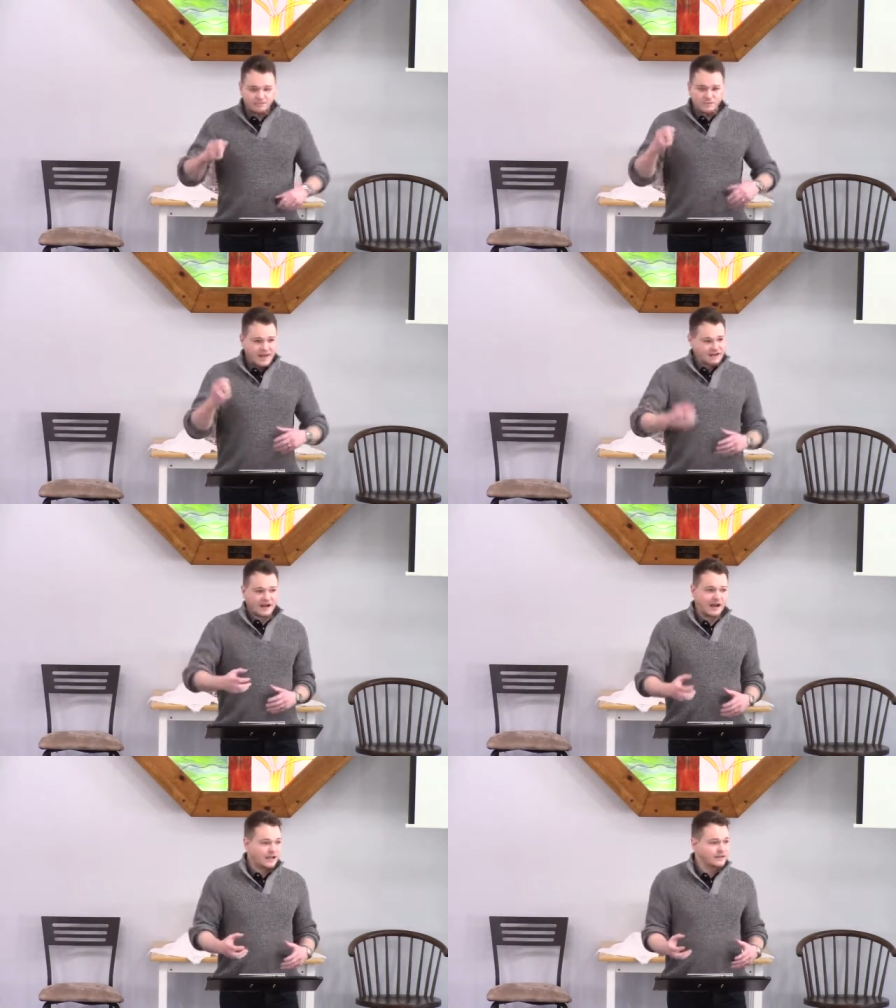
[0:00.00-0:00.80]

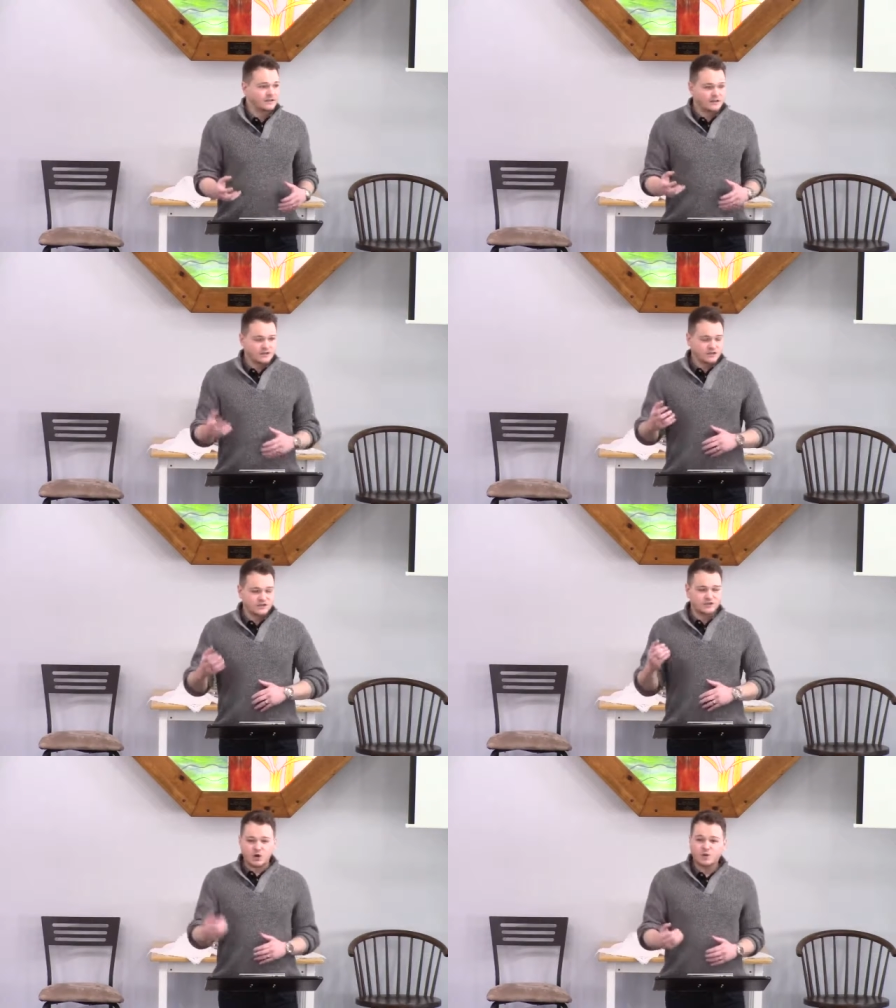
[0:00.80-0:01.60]
mankind is
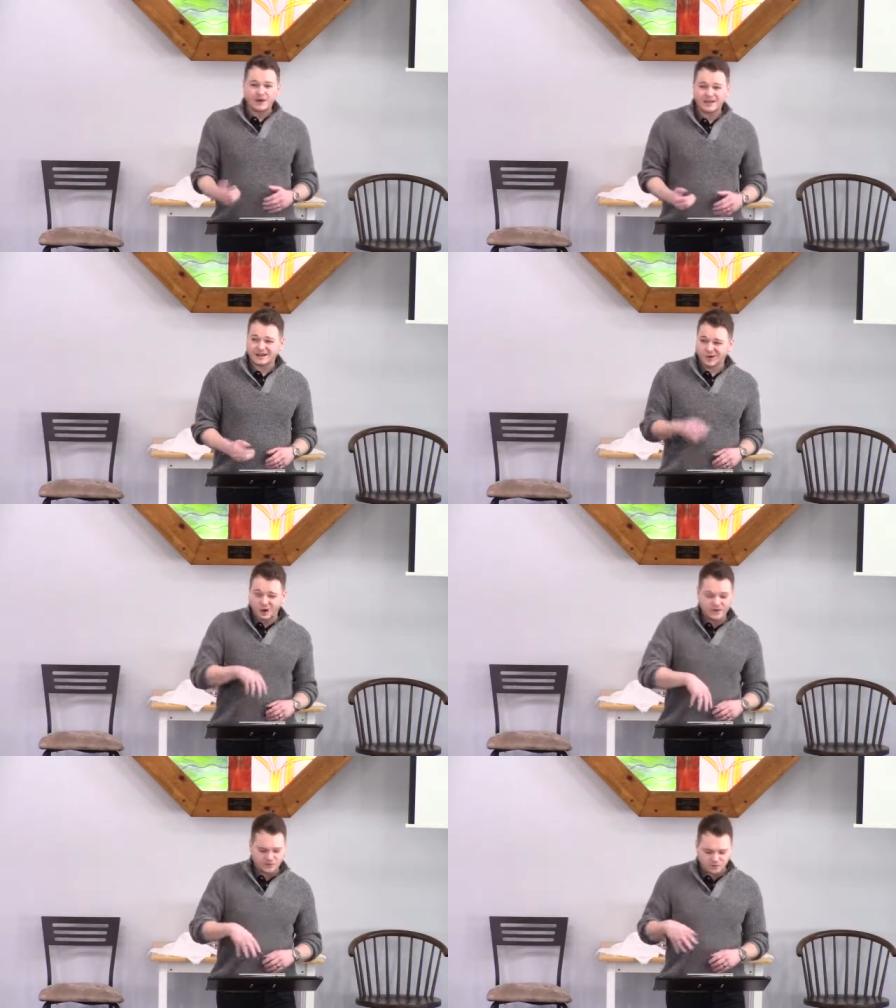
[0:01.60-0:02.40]
just so wicked and
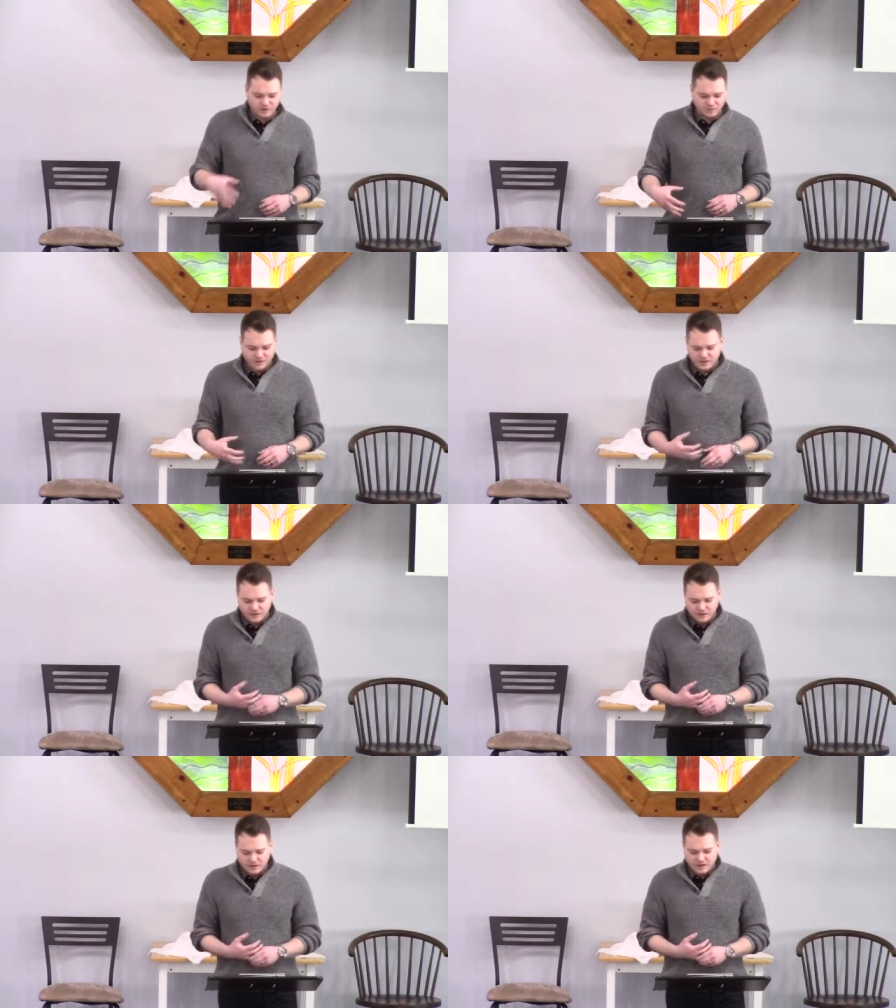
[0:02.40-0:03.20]
always will
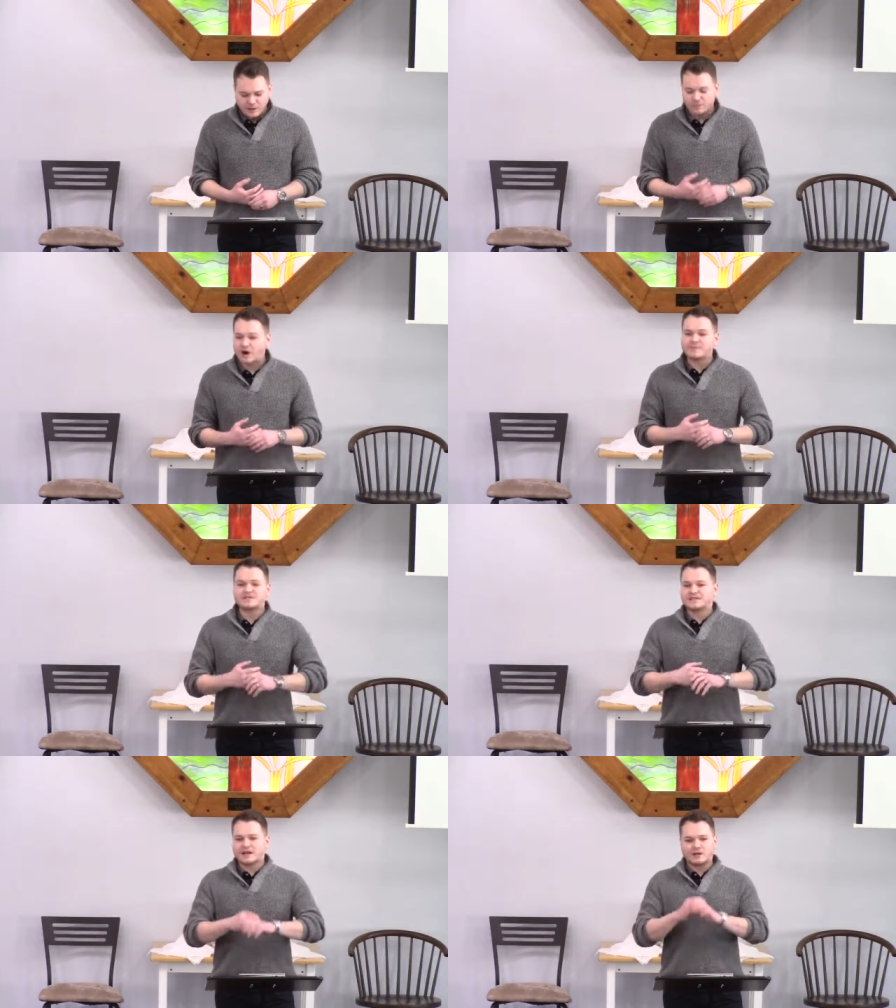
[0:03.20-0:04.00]
be, I'm
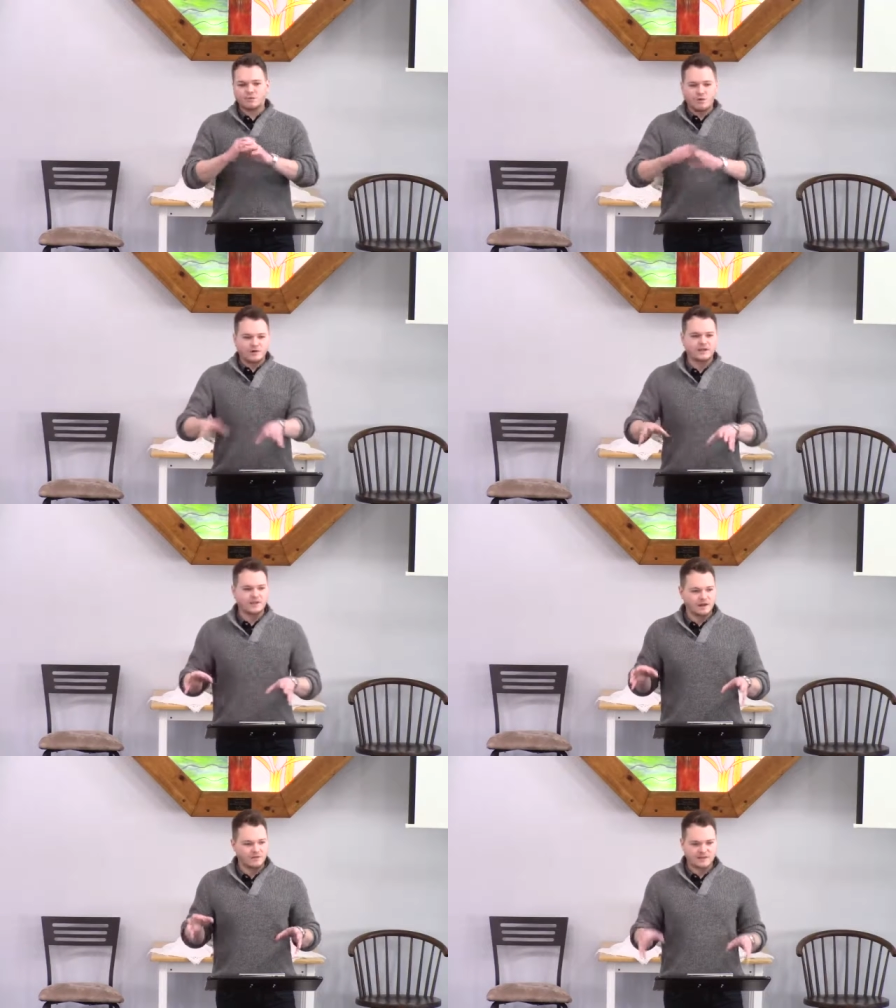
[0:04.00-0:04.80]
promising I won't hit
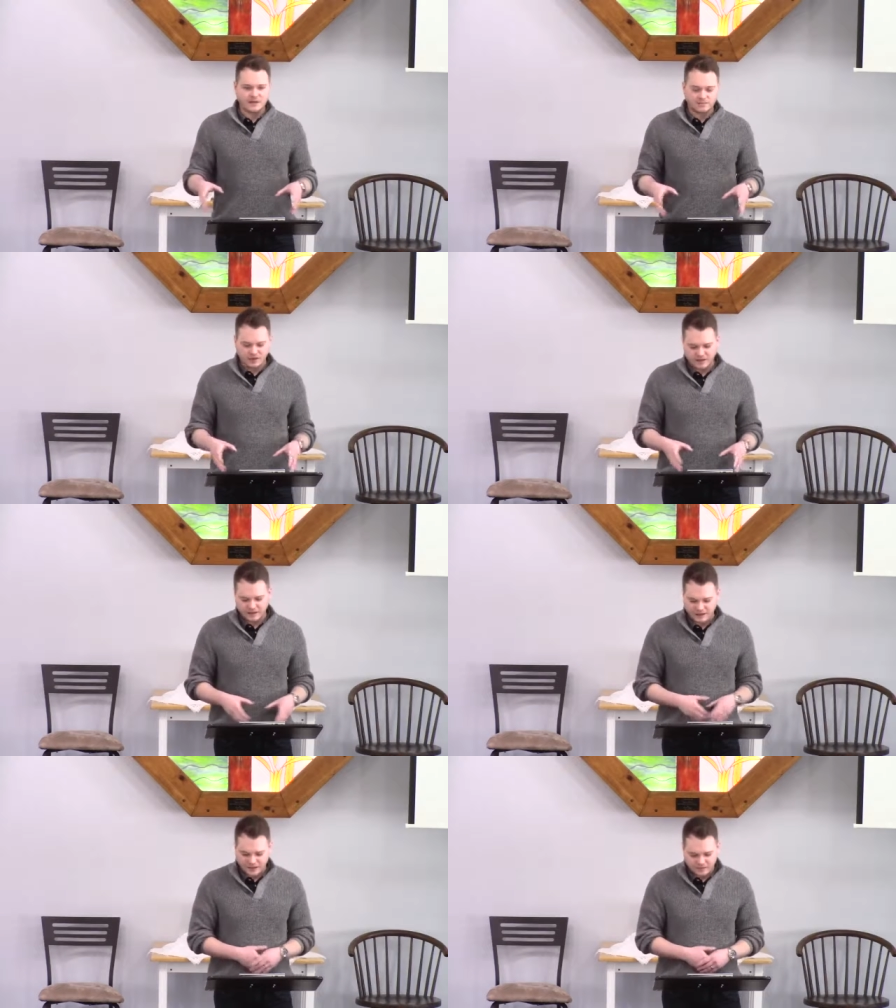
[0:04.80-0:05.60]
that reset button
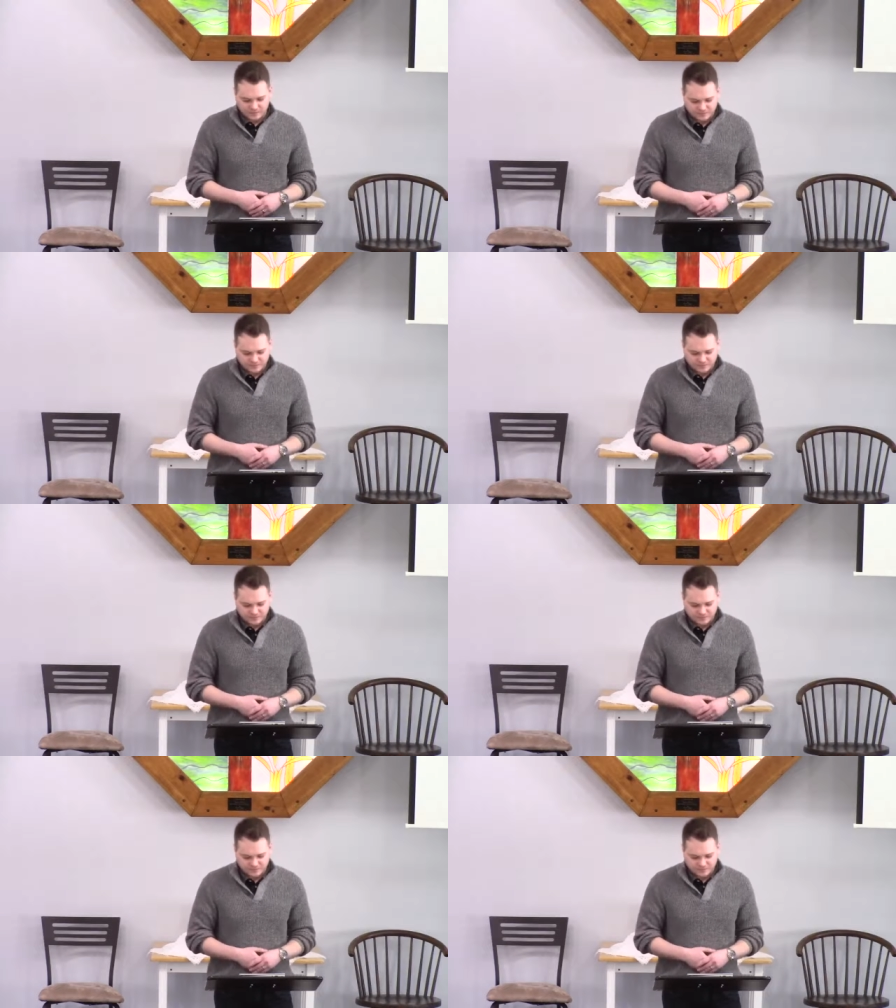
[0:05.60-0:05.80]
again.